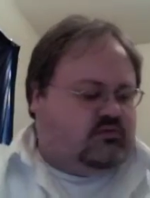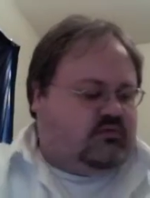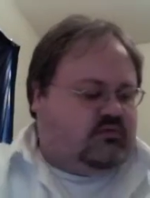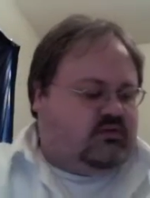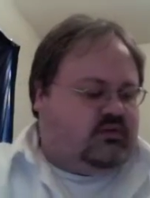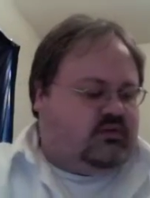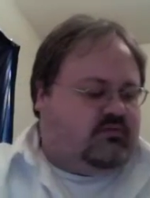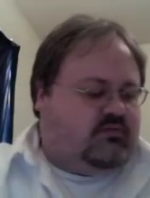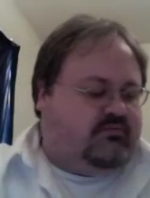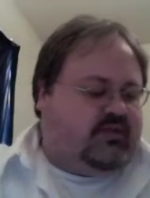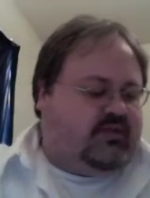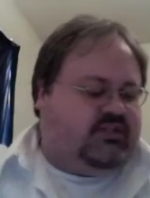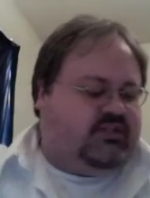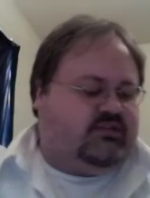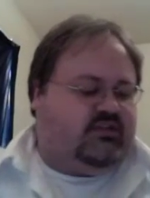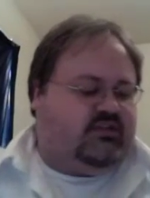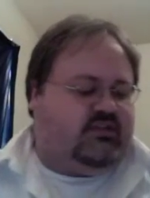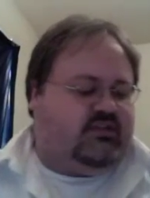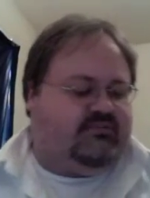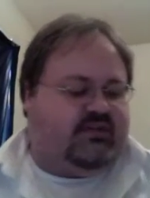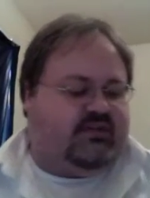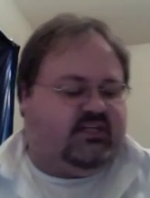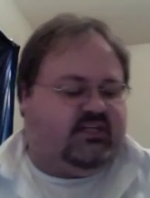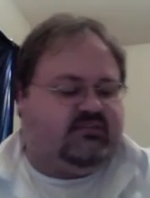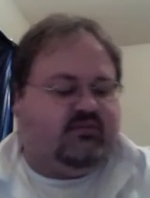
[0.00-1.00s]
A little Major
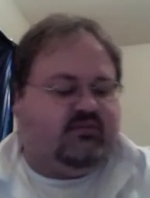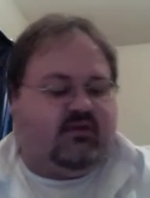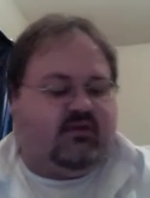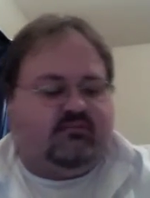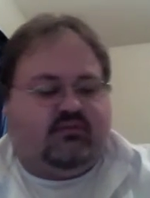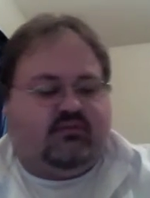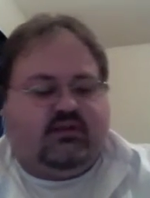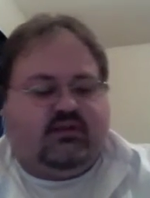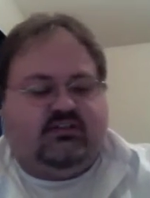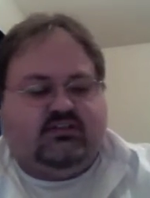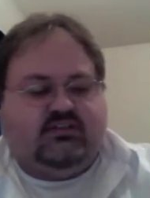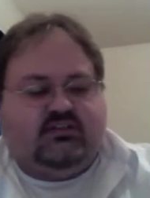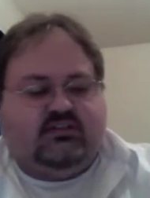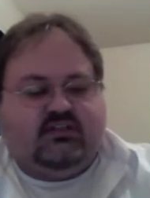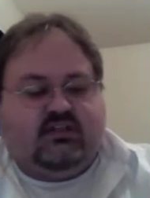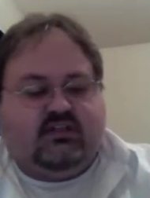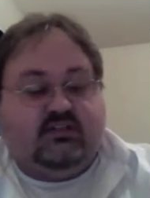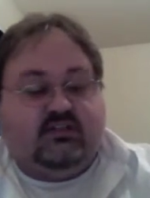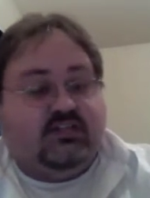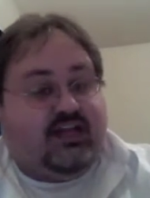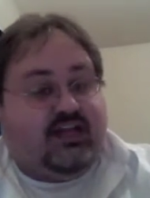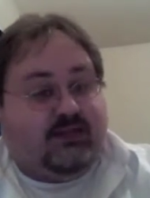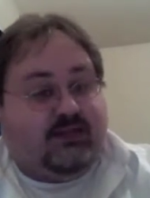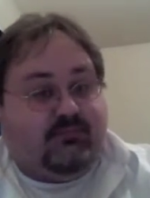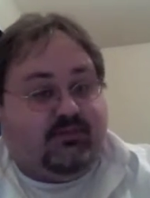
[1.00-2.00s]
League Baseball presence on
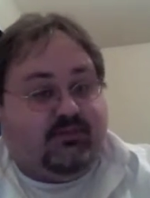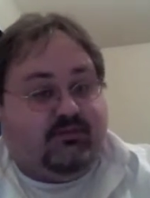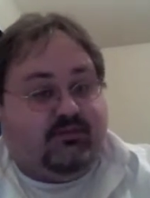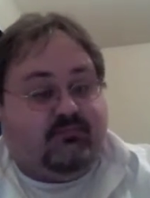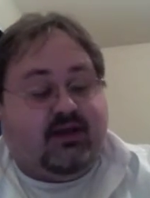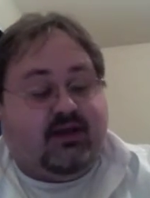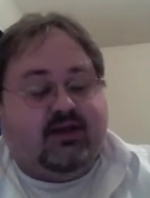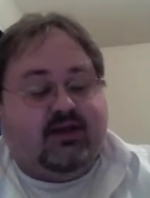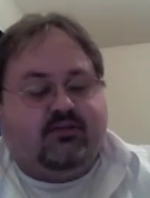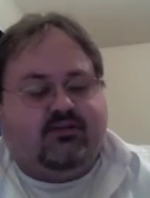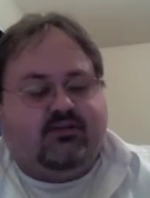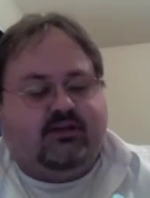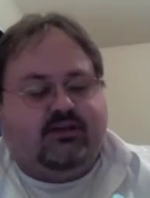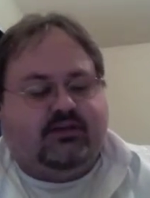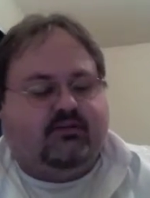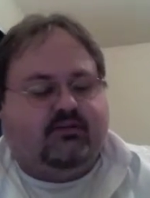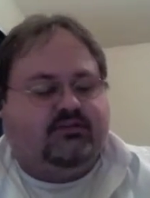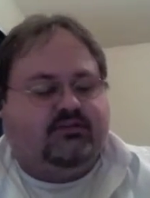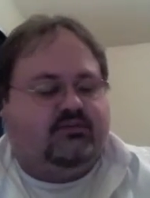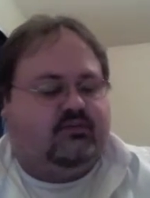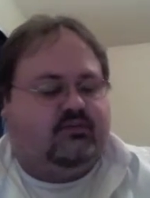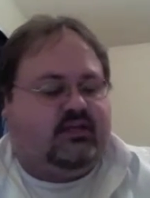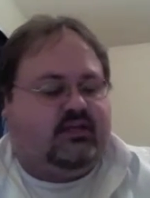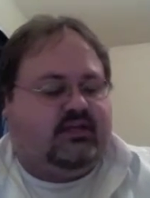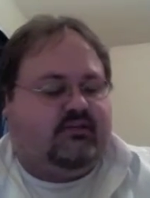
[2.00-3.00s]
top of the minor leaguers
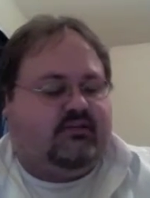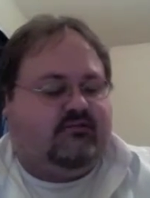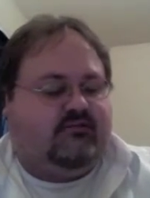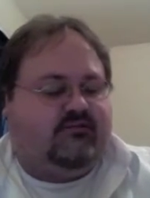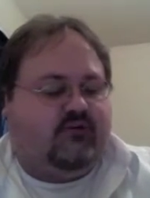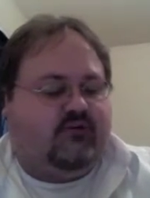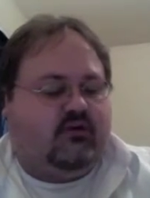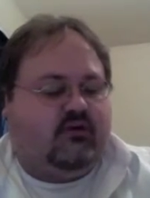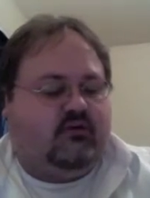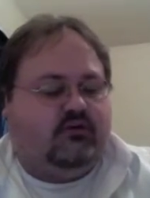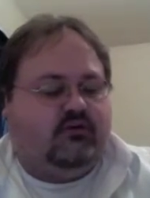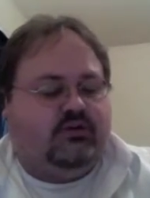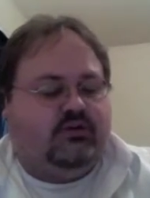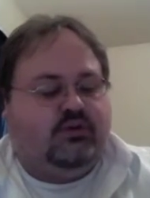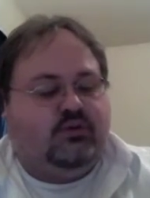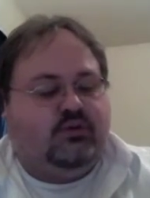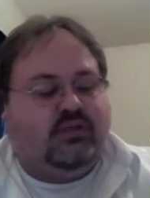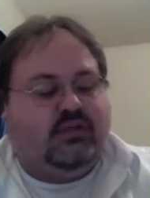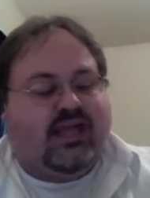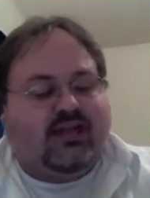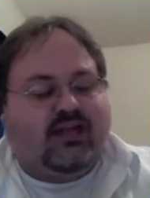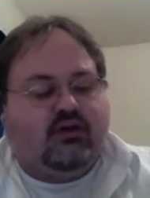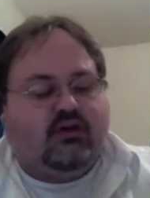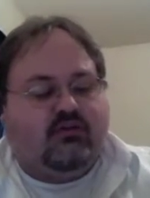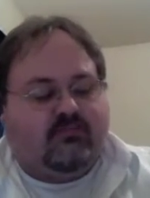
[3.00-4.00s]
who, let, for, who
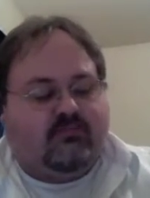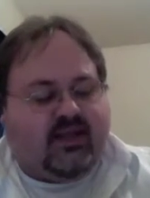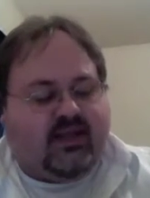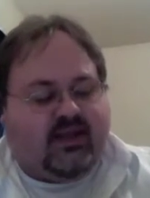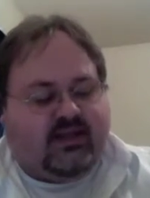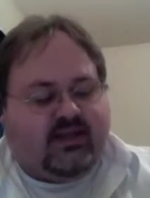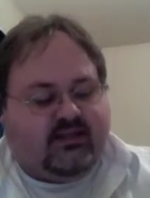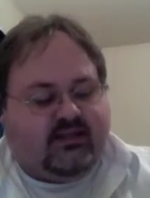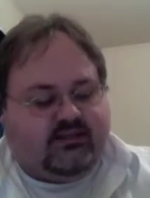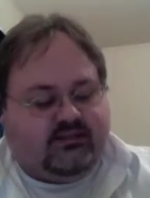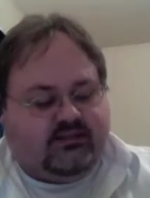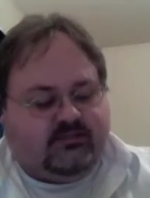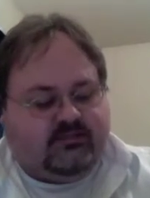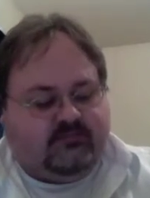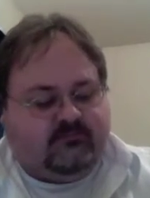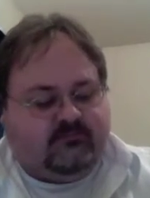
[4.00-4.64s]
later made it.